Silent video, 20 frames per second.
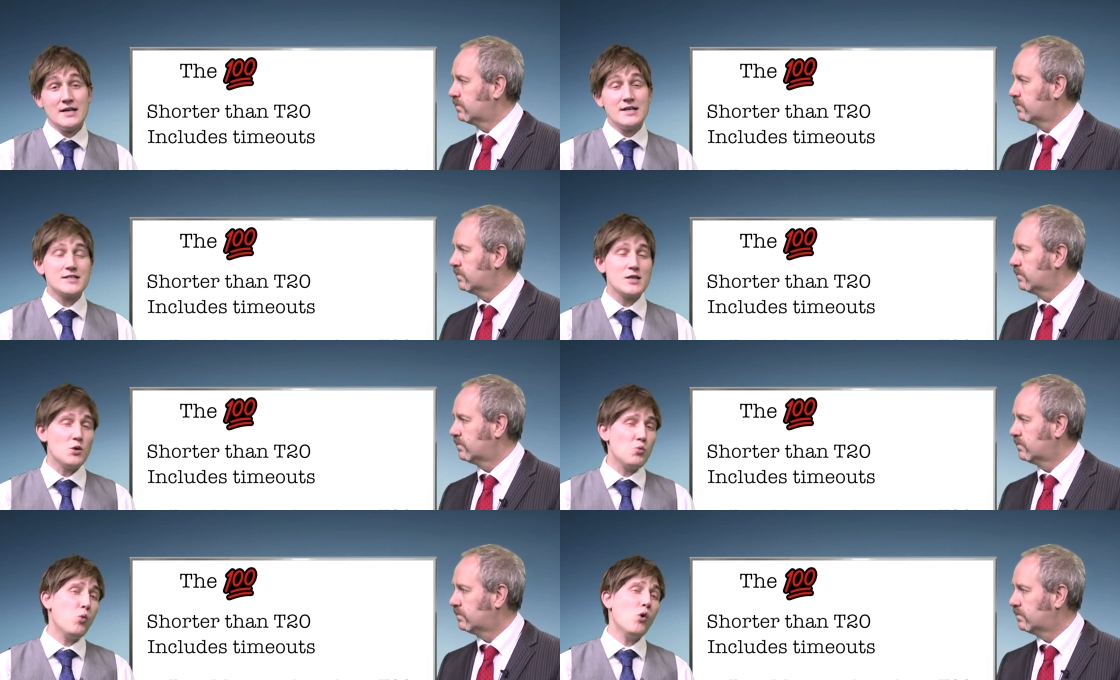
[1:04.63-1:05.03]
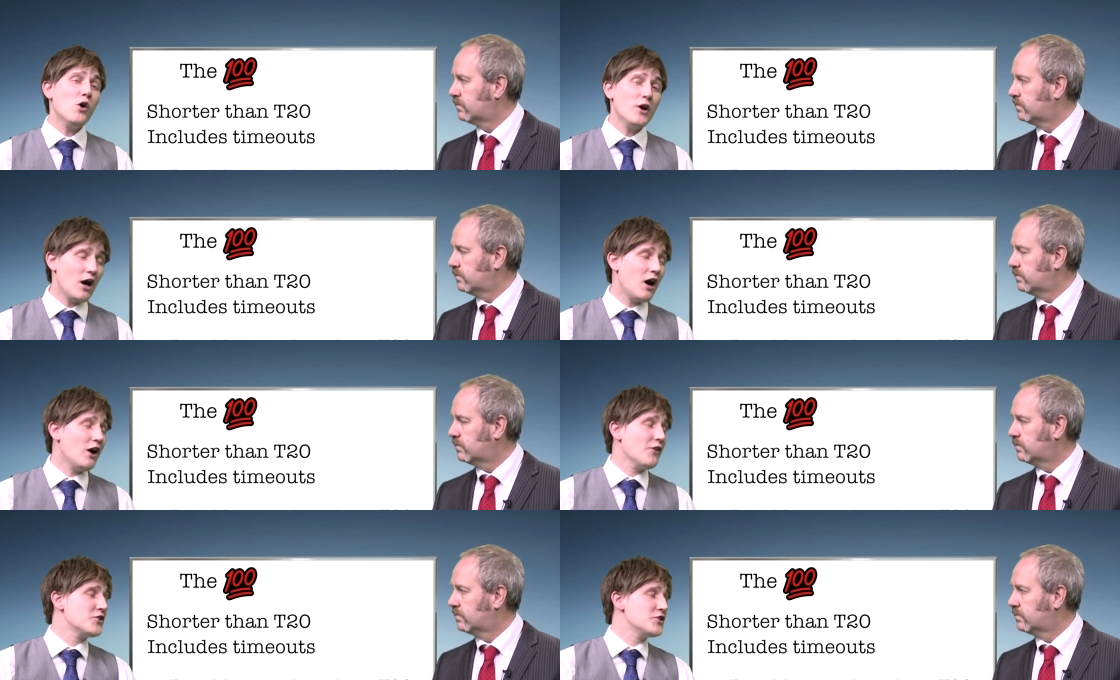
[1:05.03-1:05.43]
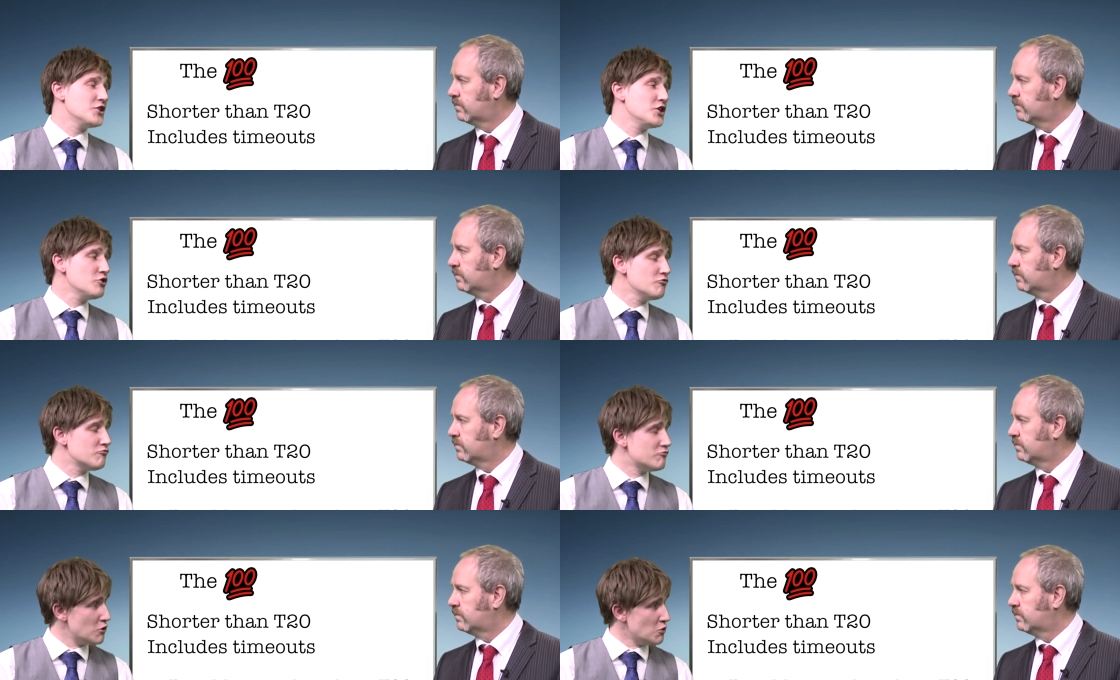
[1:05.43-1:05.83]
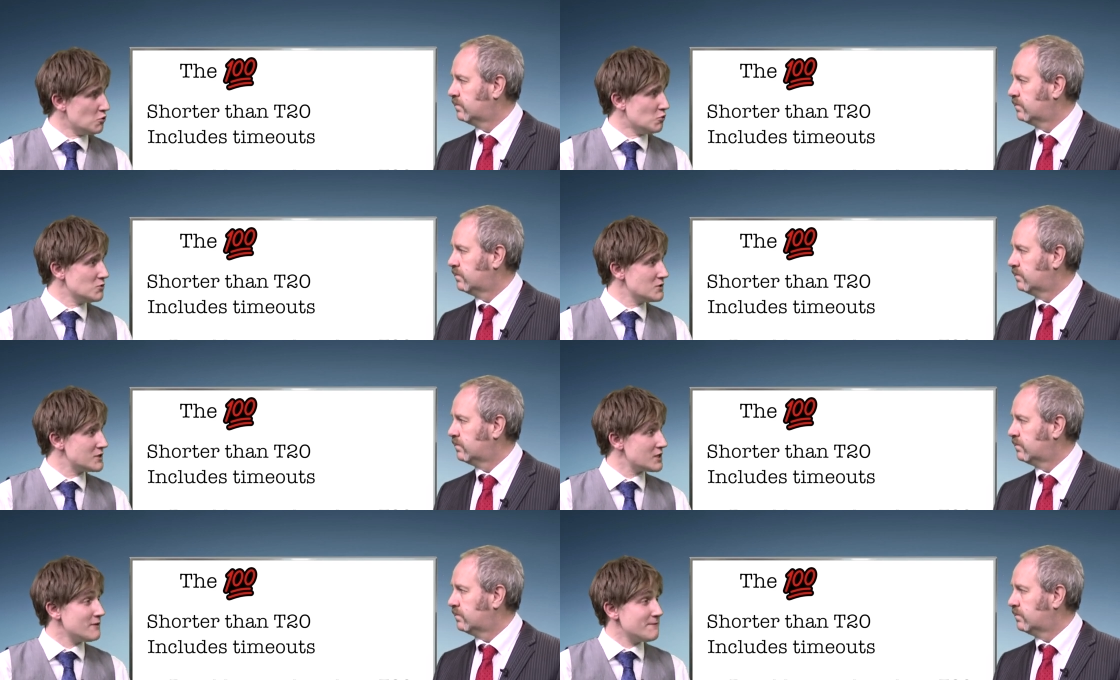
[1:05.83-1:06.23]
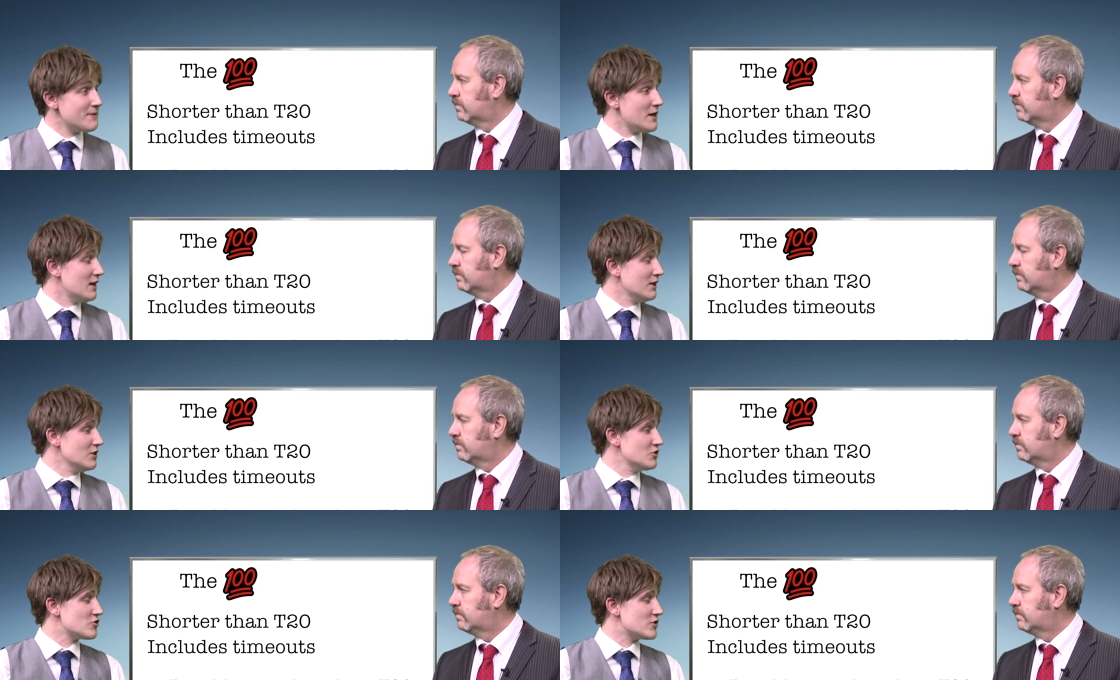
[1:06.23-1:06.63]
Speaker 1: So what are the new rules of the
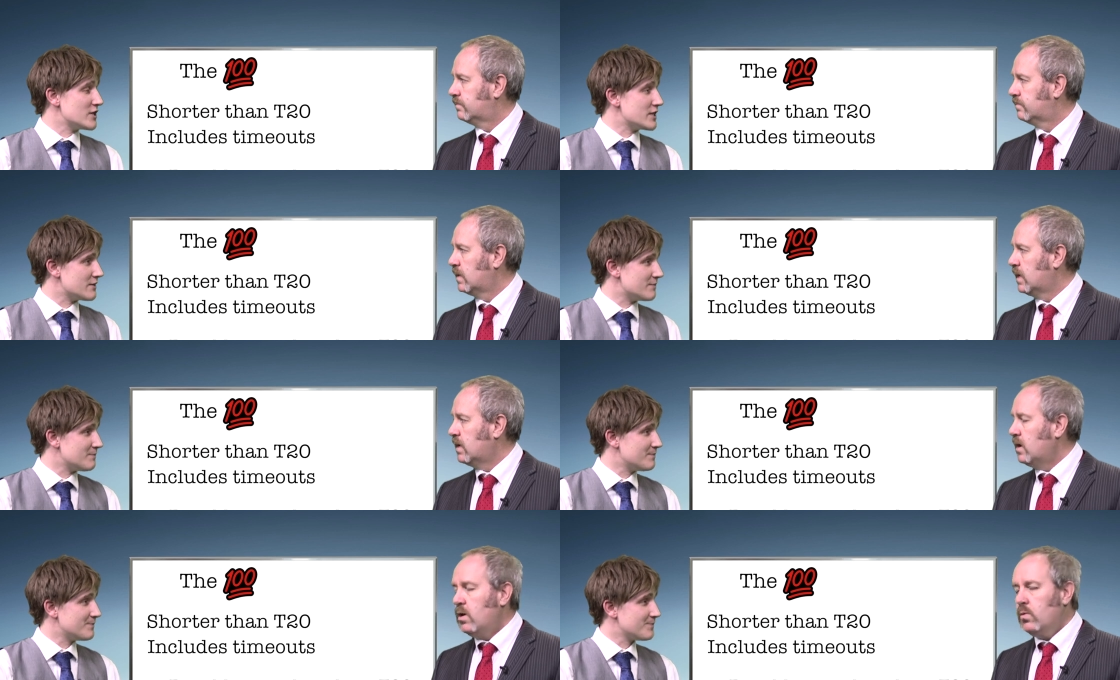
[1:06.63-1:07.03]
100?